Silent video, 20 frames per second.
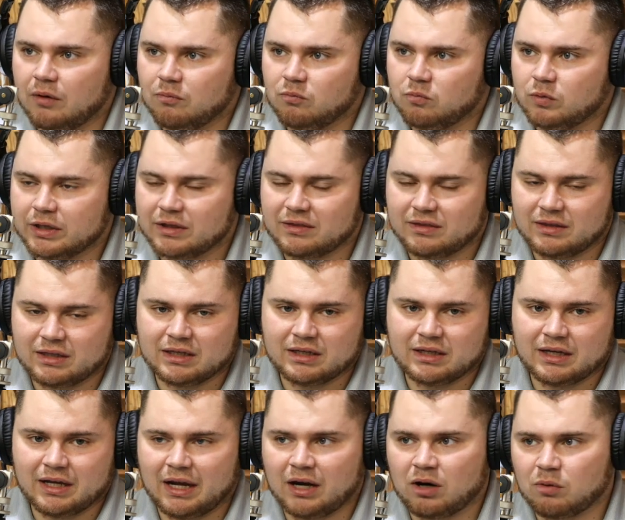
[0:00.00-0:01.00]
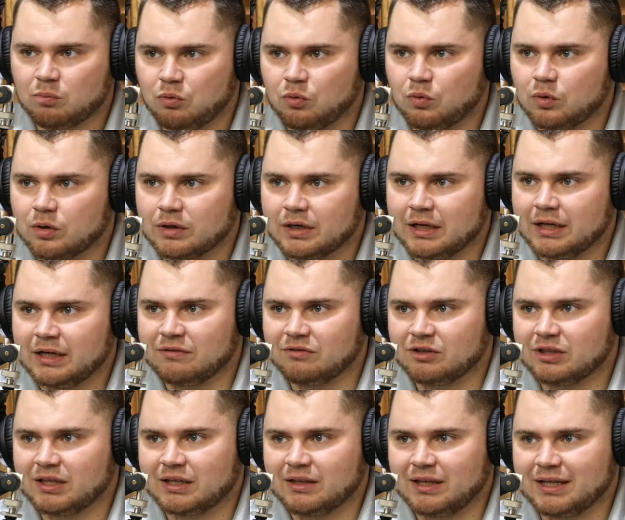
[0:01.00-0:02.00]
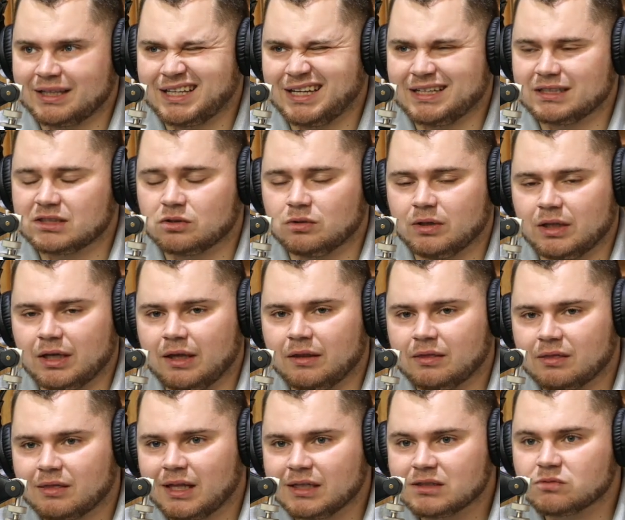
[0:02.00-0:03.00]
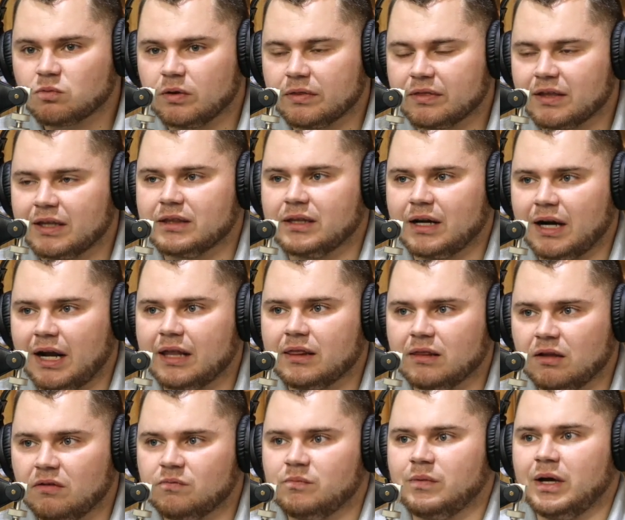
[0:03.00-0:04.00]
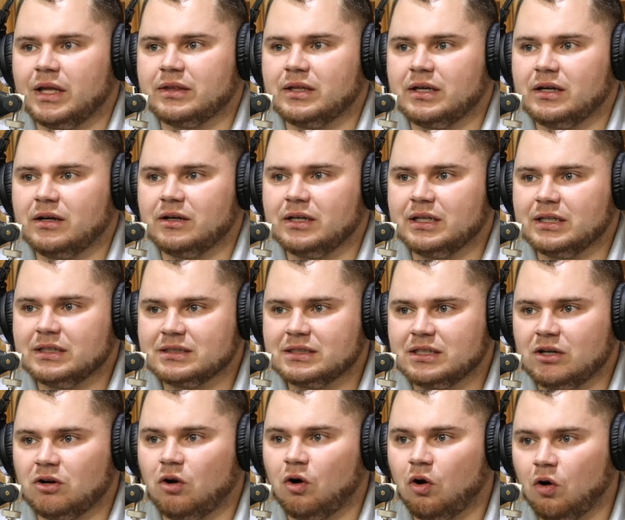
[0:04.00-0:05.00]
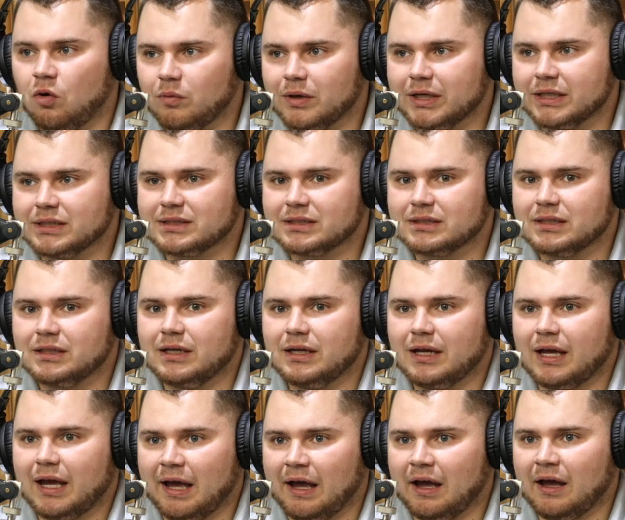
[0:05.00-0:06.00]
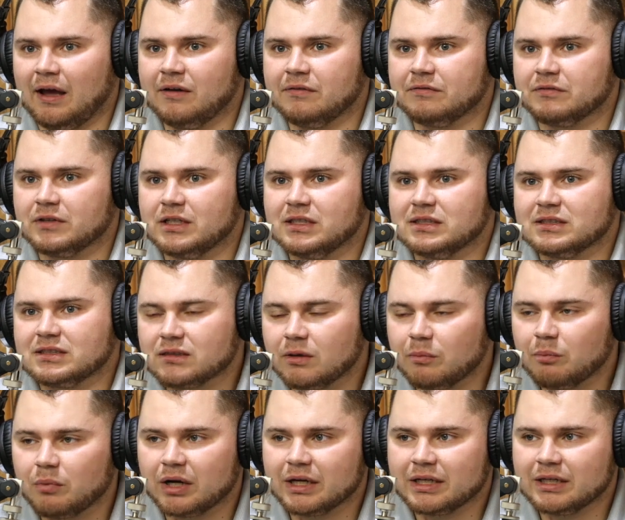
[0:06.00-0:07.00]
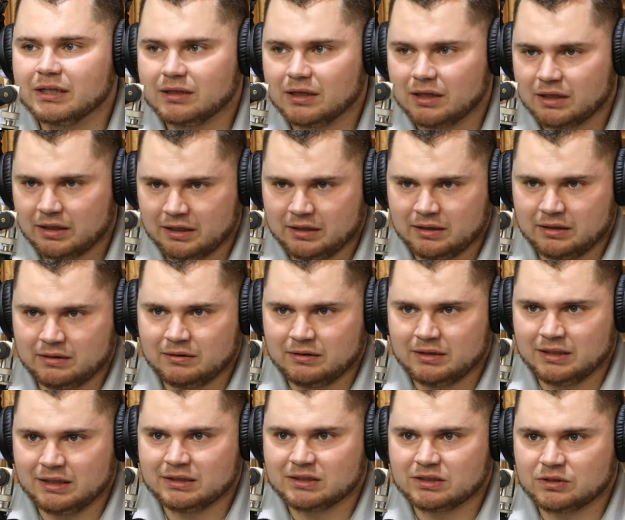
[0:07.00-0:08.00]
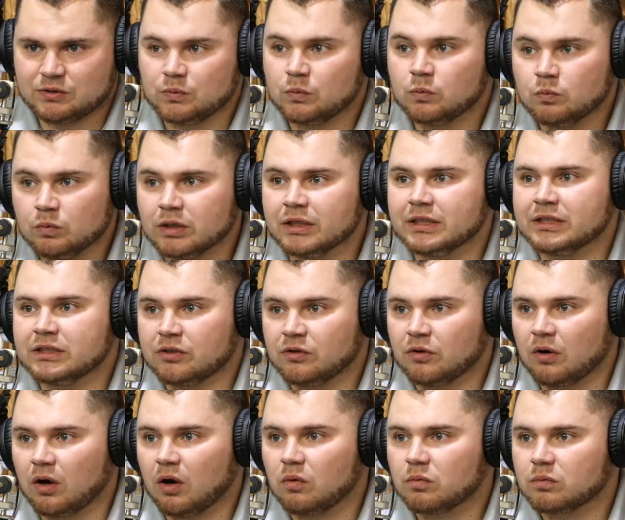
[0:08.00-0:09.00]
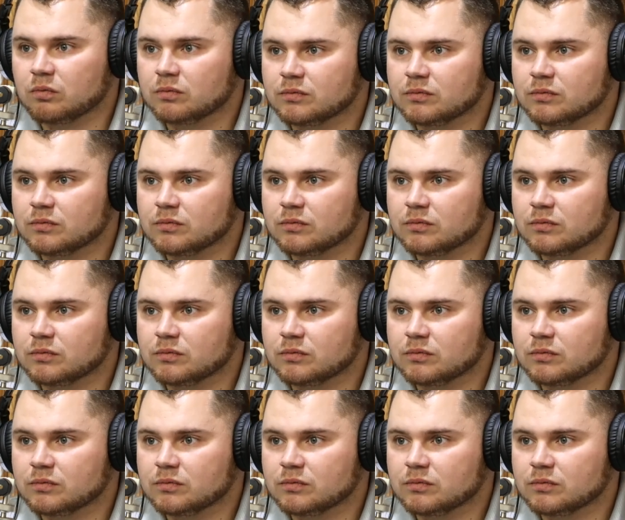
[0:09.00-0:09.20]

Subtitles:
with the airport and everything like that. So that's one thing that I like about the area is they're always have somebody that's willing to grow.